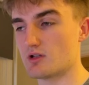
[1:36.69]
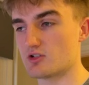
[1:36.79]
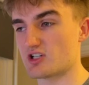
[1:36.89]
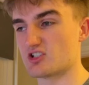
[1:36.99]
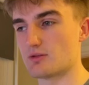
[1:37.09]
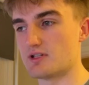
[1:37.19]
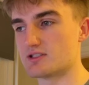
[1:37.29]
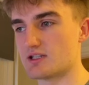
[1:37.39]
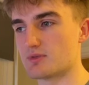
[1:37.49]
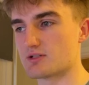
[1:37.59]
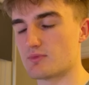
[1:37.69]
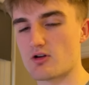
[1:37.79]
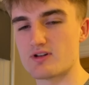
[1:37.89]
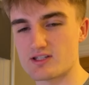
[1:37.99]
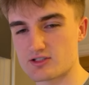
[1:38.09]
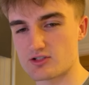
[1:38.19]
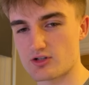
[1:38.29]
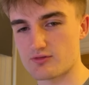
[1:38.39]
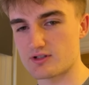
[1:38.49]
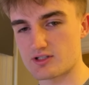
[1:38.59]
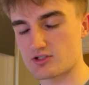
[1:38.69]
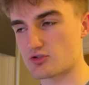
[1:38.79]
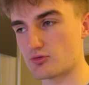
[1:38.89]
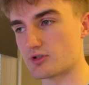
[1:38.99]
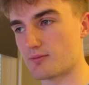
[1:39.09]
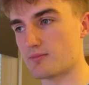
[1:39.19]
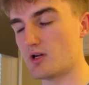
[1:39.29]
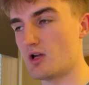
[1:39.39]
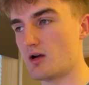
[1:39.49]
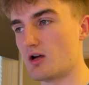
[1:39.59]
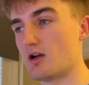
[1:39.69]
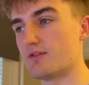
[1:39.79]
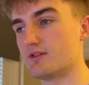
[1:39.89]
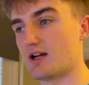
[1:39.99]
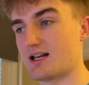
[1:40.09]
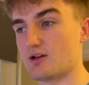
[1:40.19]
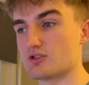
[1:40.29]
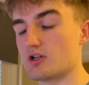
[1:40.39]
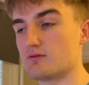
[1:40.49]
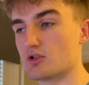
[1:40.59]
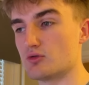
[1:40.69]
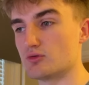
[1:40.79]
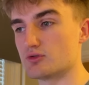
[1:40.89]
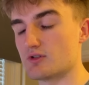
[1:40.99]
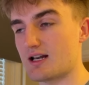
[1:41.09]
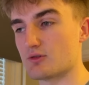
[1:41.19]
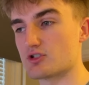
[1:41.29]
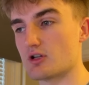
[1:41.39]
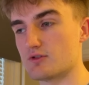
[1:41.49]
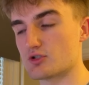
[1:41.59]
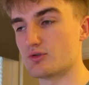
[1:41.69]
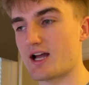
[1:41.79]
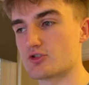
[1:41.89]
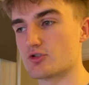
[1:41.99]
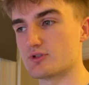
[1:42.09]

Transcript: ChatGPT, but it's my own instance of it that's stored on a cloud server or a cloud service called Azure,